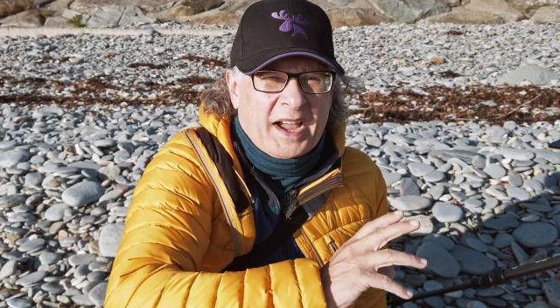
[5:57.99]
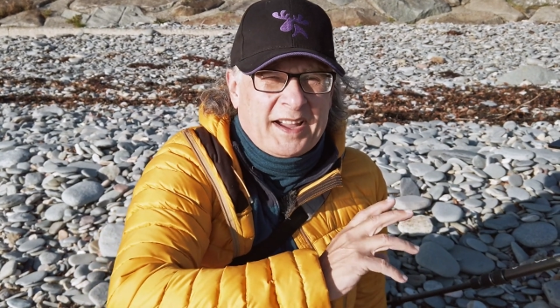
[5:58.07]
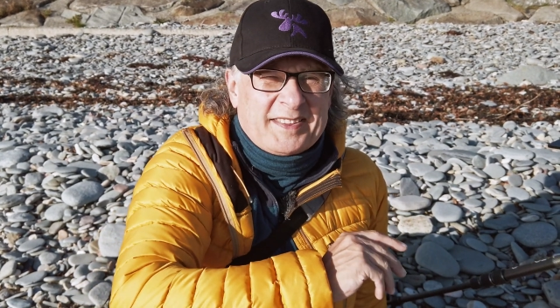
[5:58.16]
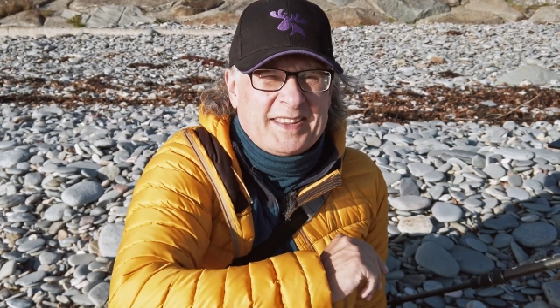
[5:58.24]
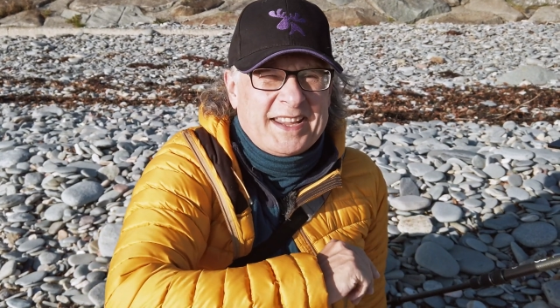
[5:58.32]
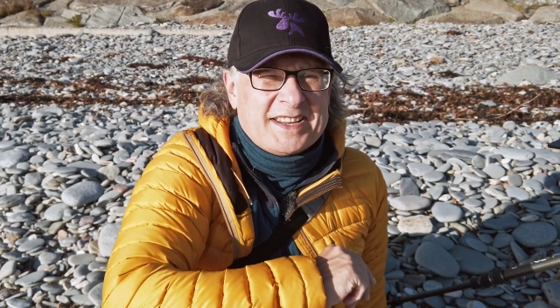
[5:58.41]

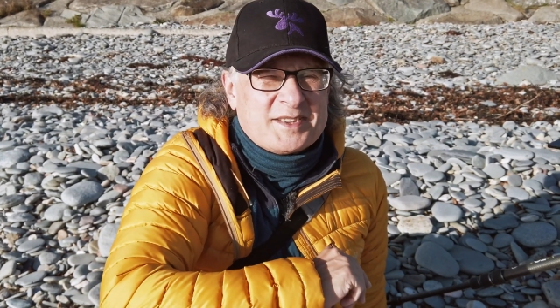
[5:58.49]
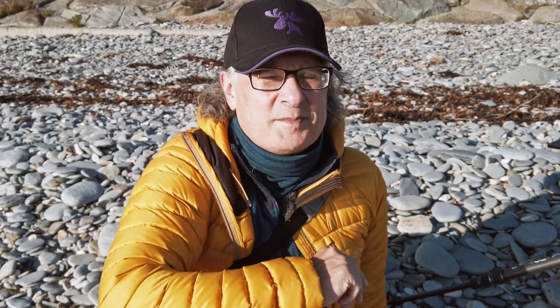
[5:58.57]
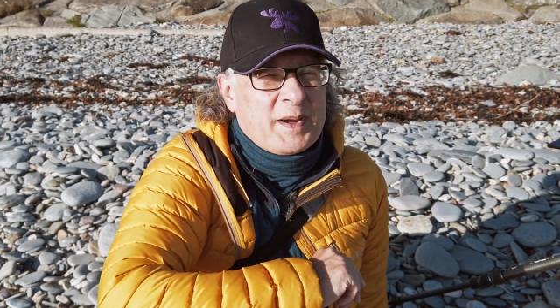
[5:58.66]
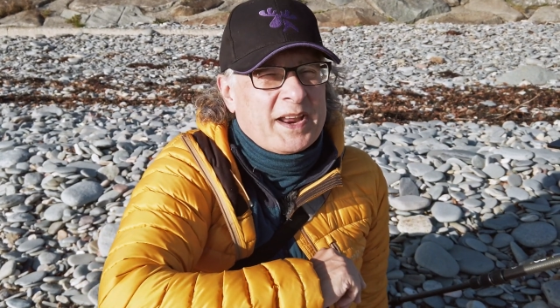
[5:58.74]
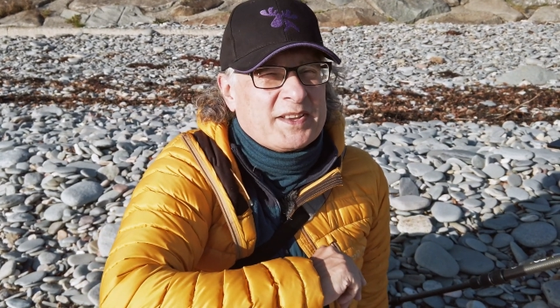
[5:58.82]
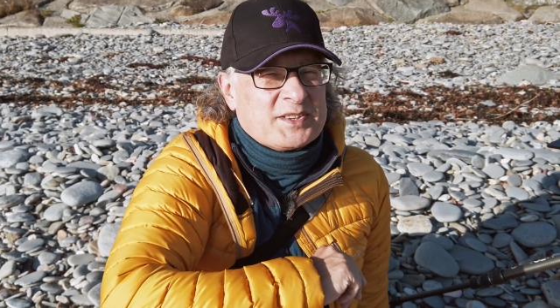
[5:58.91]
I think it's
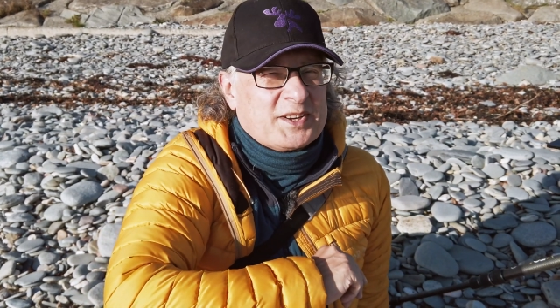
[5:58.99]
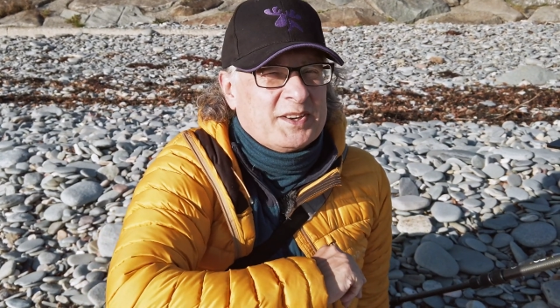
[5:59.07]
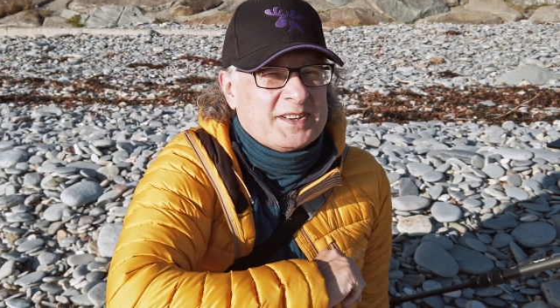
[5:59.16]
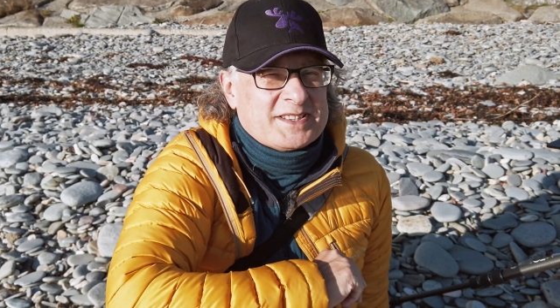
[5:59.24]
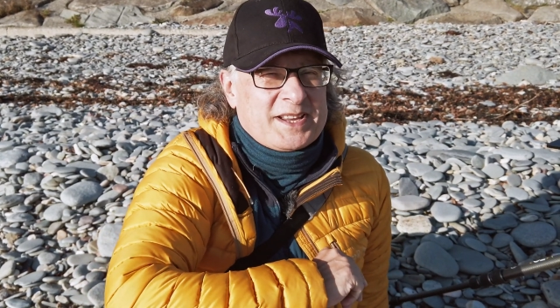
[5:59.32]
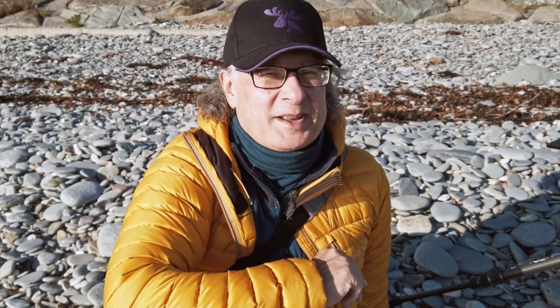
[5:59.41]
about as
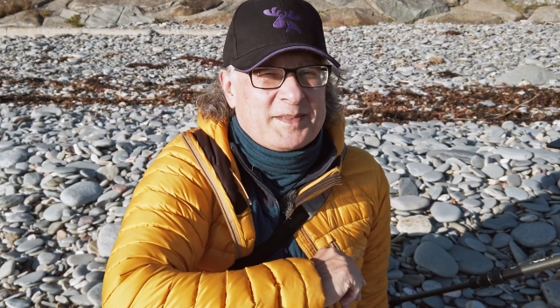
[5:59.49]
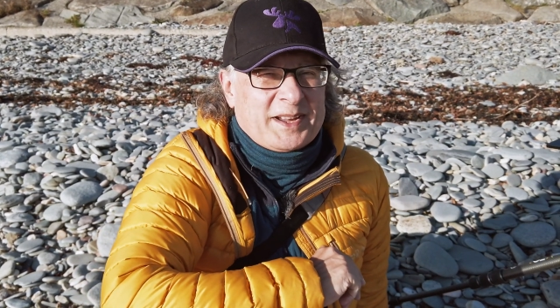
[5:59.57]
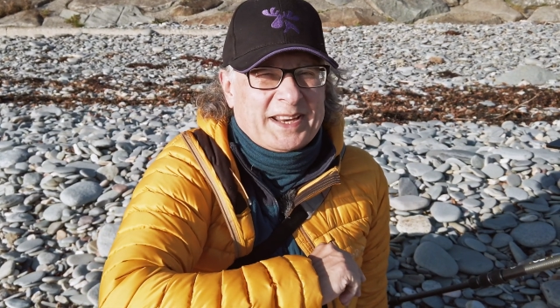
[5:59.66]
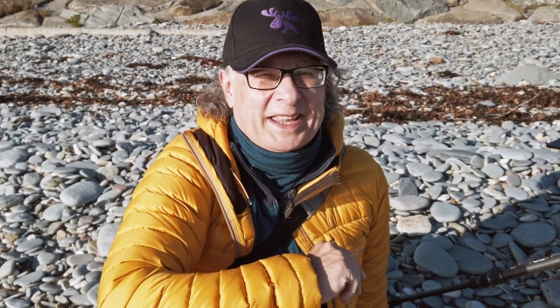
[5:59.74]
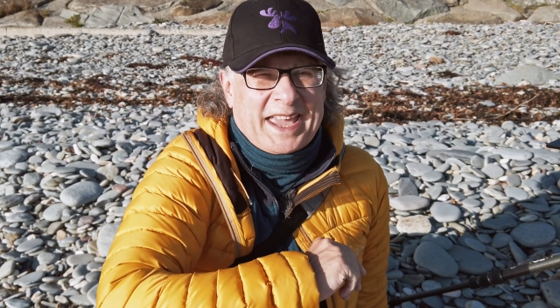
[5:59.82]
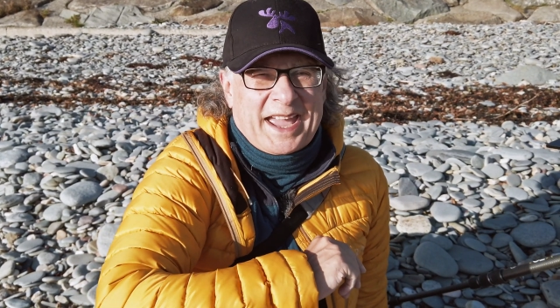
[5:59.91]
good as I'm
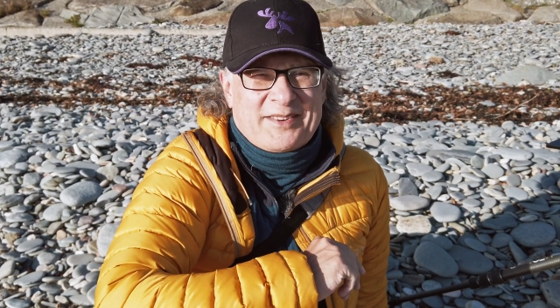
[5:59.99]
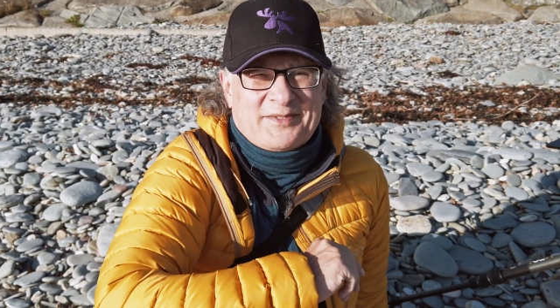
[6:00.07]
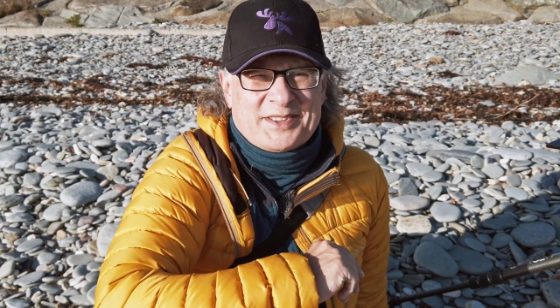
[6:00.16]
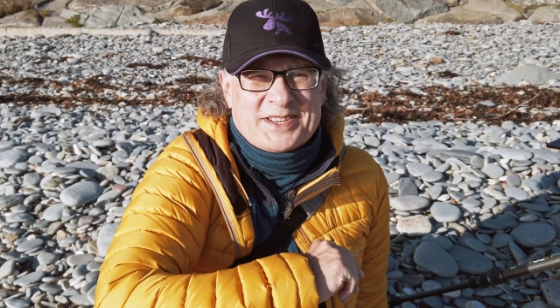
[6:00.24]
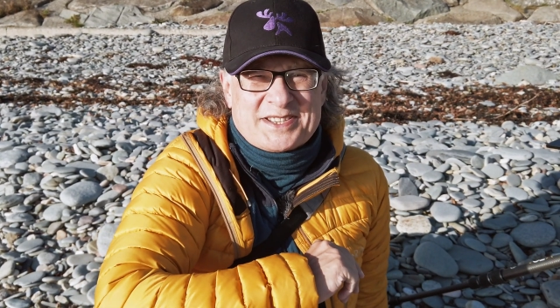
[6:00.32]
going to get for